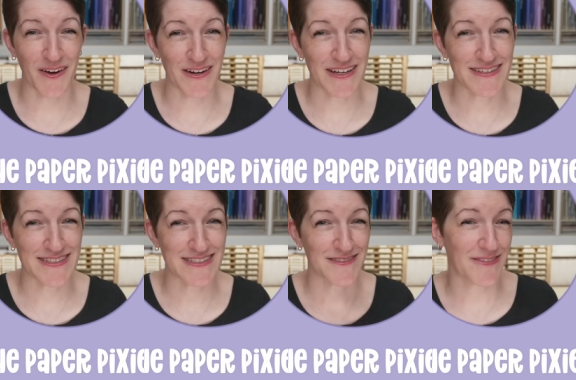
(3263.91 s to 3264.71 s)

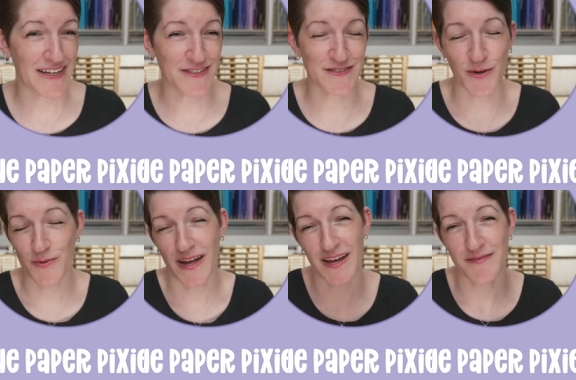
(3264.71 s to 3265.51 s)
audience, I just
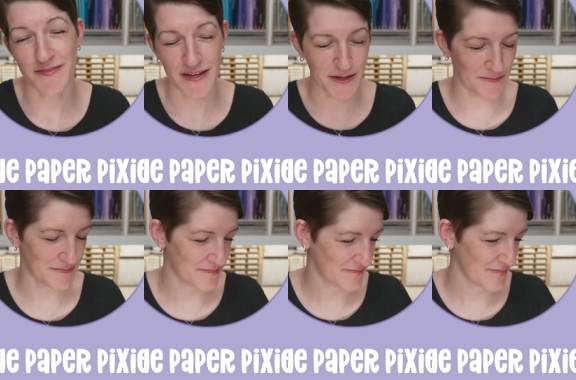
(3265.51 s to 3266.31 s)
don't have,
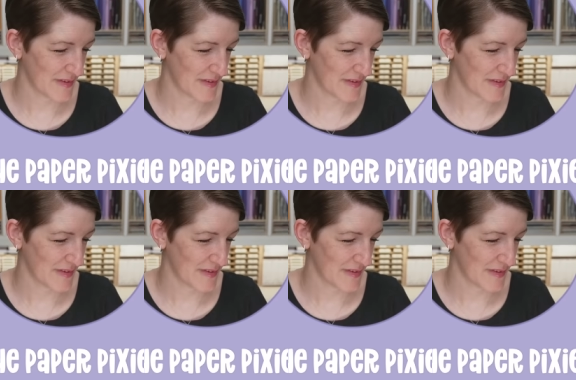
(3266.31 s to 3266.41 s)
um,